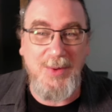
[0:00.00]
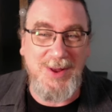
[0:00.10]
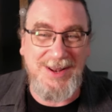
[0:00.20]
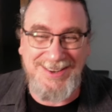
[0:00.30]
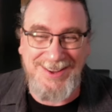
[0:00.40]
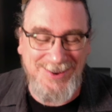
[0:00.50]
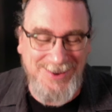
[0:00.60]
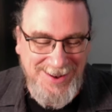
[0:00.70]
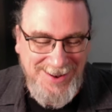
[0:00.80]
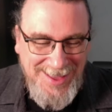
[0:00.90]
which you
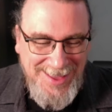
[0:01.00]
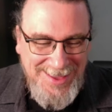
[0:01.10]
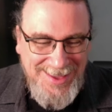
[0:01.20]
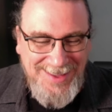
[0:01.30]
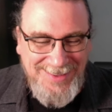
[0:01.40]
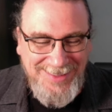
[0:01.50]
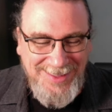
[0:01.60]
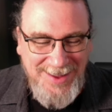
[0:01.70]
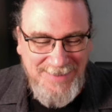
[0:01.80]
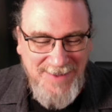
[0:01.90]
can
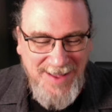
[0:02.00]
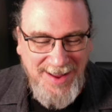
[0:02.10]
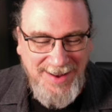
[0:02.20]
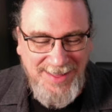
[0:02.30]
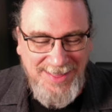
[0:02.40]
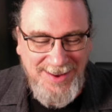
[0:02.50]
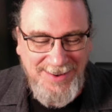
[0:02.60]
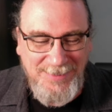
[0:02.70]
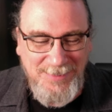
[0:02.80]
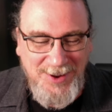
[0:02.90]
easily find, I think,
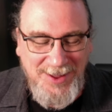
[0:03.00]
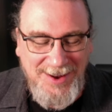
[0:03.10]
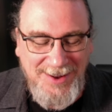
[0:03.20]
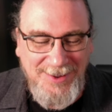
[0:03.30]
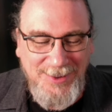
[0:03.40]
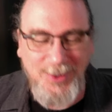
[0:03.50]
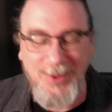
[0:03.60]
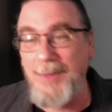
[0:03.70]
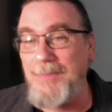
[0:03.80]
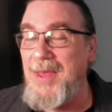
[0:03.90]
just putting it into
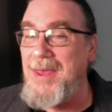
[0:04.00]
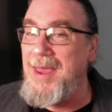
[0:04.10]
Google.